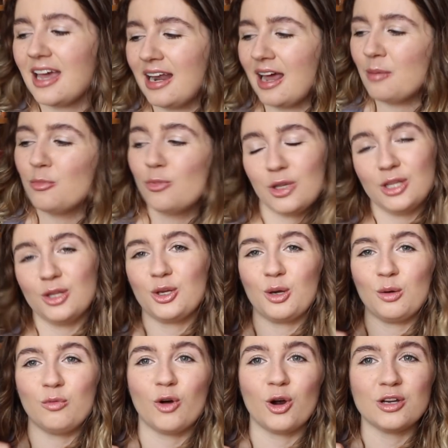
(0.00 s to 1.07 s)
and I'm really
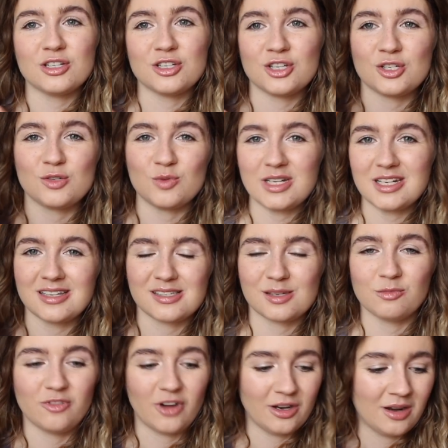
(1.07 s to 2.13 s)
looking forward to just reading
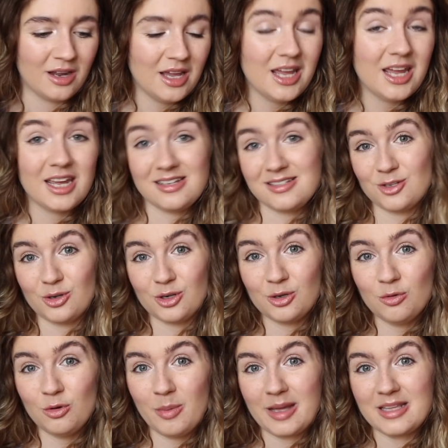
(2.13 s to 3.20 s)
some fun
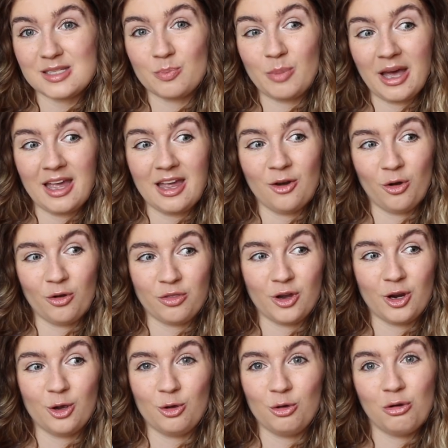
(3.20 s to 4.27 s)
historical romance by an
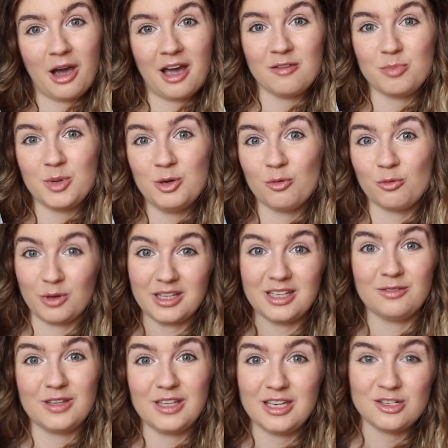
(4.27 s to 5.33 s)
author who I've been
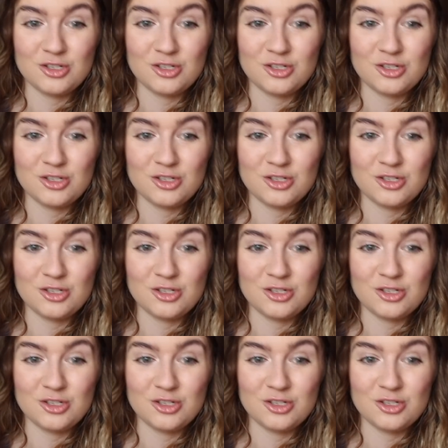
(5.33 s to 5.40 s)
really, really